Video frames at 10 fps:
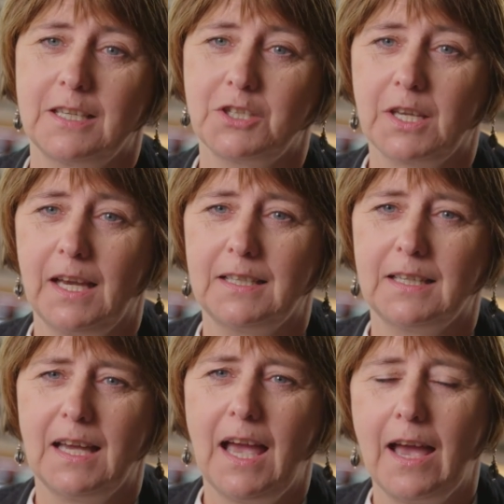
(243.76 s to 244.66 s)
educator,
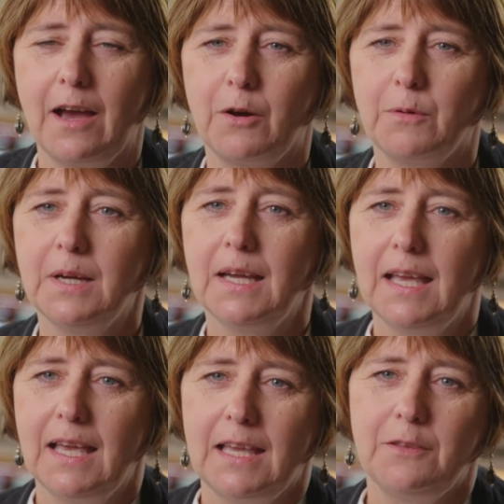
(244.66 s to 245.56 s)
how
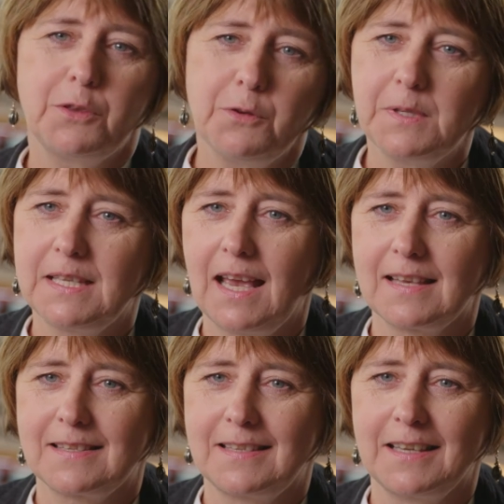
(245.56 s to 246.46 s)

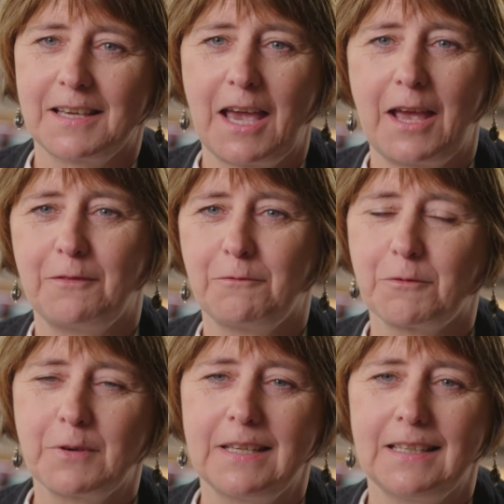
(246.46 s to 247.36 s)
enthusiastic
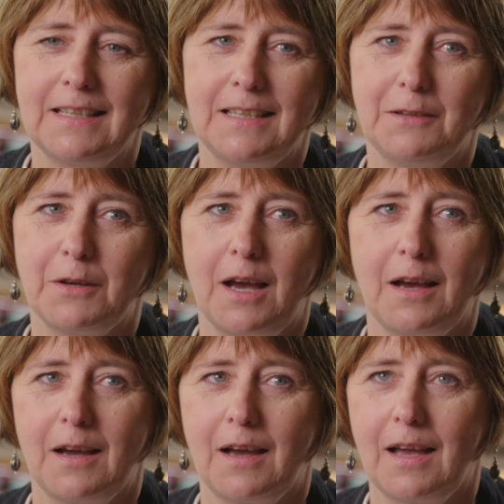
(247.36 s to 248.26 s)
and really
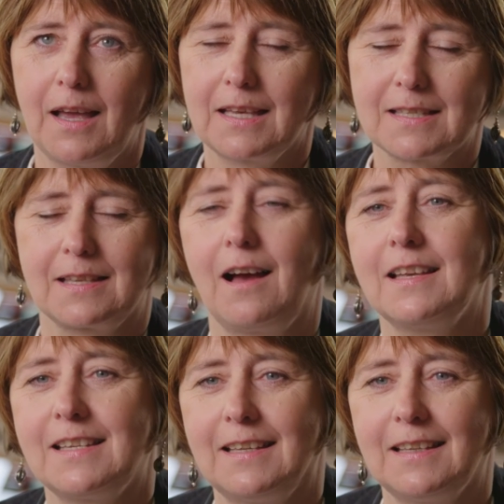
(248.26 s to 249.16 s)

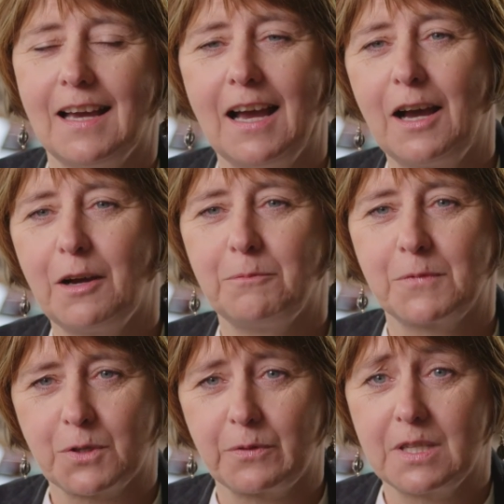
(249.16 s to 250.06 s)
exciting um,
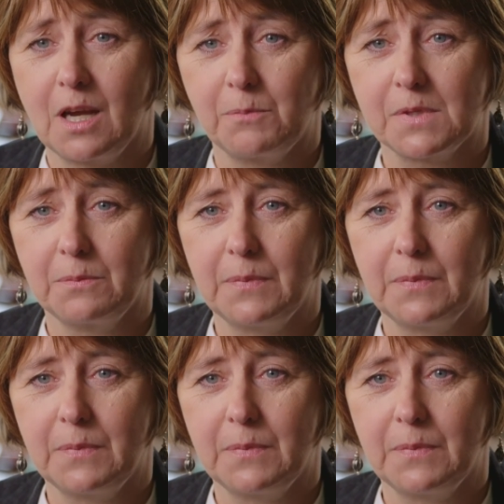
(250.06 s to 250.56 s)
story times can